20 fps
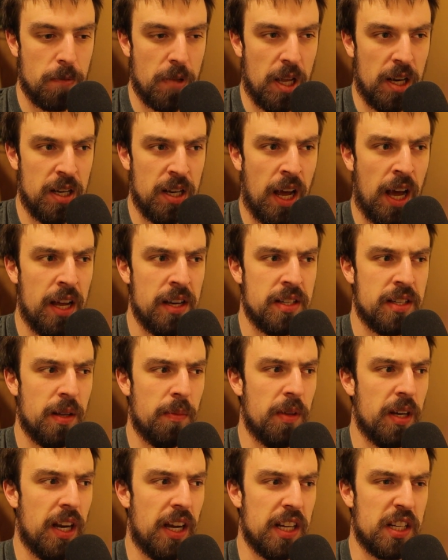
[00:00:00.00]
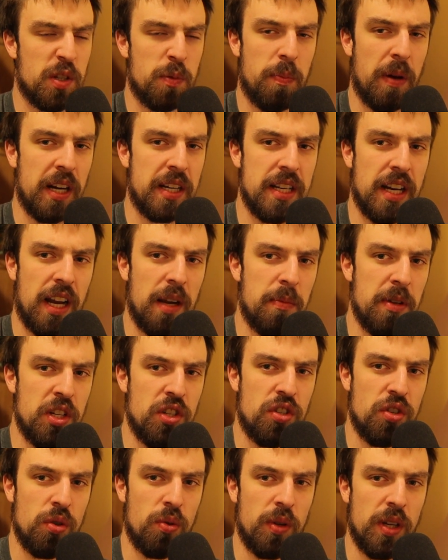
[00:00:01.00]
not something I expected I'd be
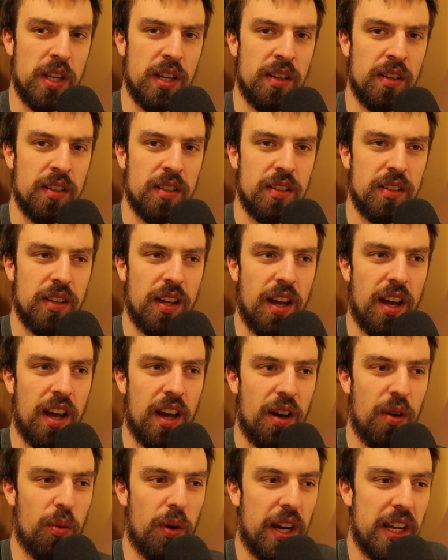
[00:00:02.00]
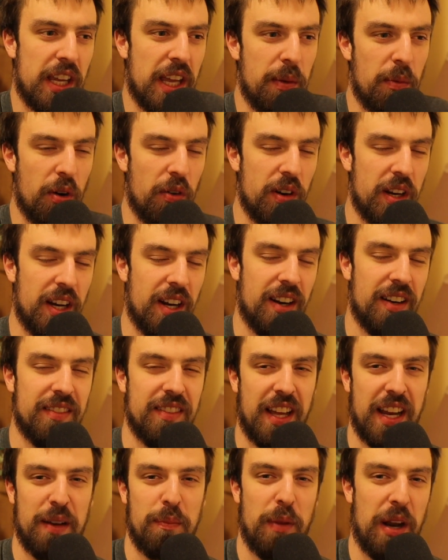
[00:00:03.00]
doing when I came over here.
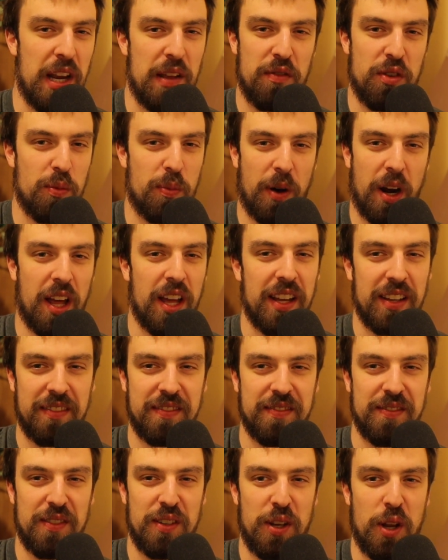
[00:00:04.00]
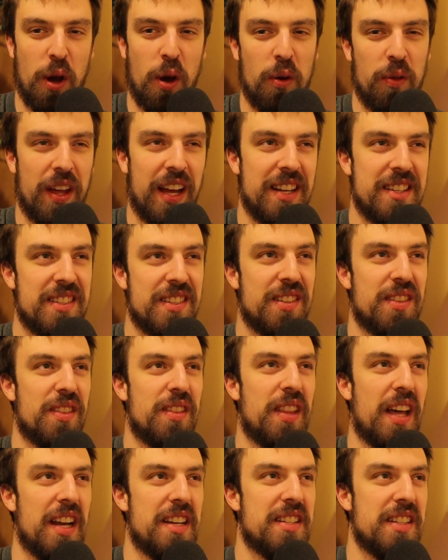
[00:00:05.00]
And many of you probably know that's
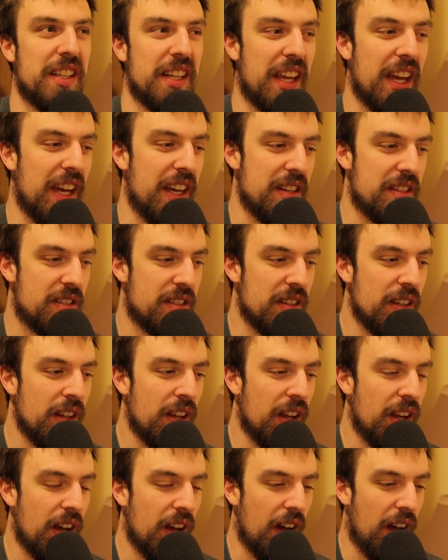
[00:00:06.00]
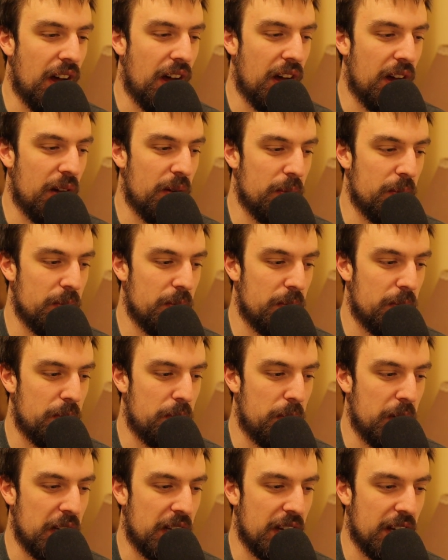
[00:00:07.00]
the case,
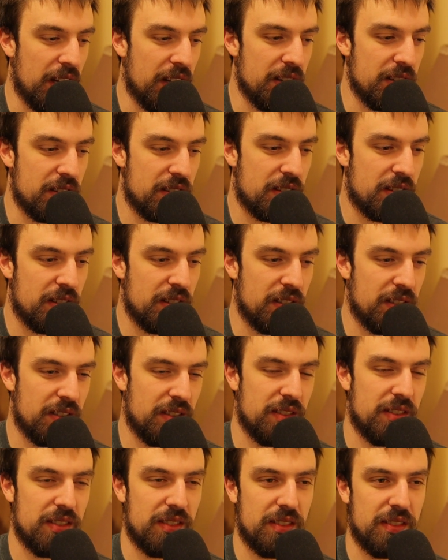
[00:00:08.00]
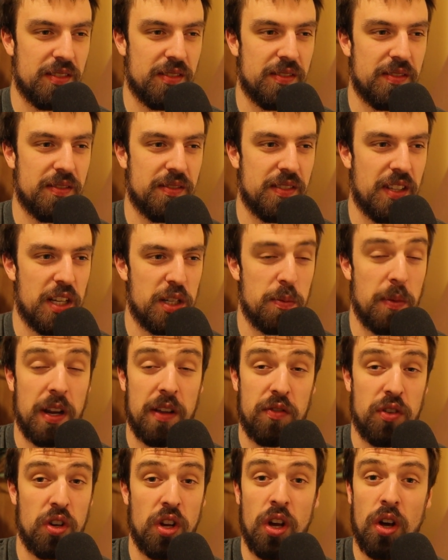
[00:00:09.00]
because as many
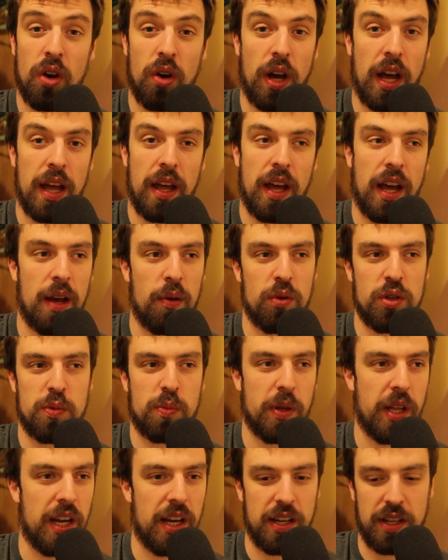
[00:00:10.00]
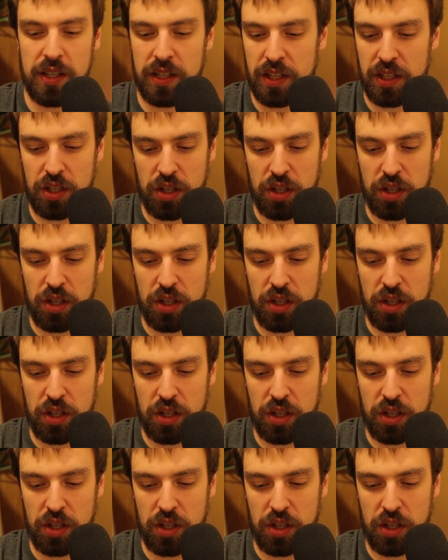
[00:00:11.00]
of you know, I was planning to,